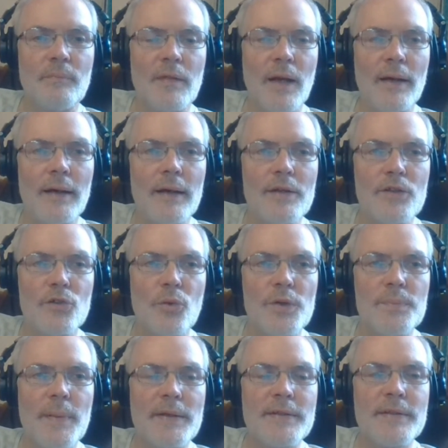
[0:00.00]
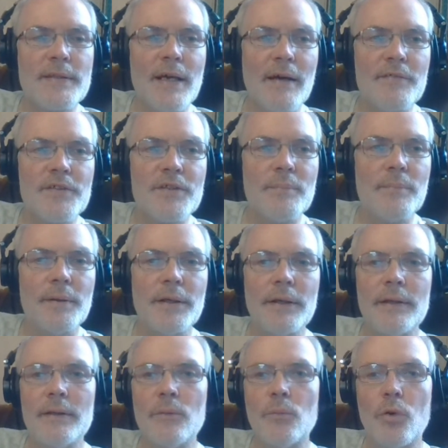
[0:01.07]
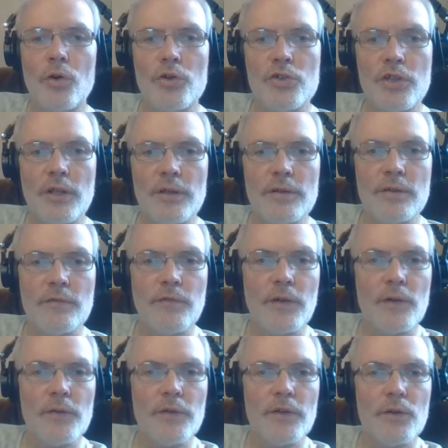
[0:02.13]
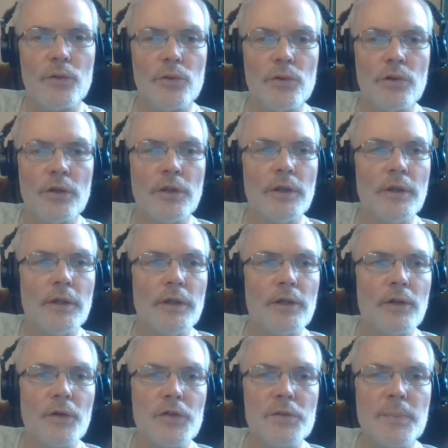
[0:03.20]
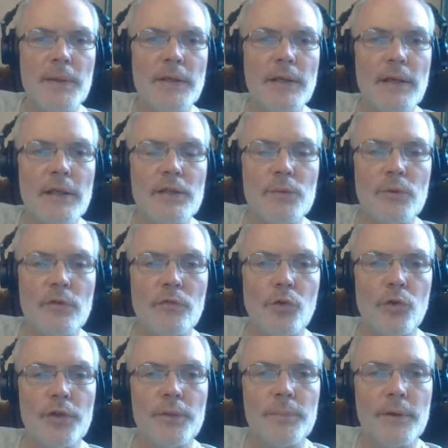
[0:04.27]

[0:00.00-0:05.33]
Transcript: It's always better to have somebody watching to feel that you're not speaking into a void.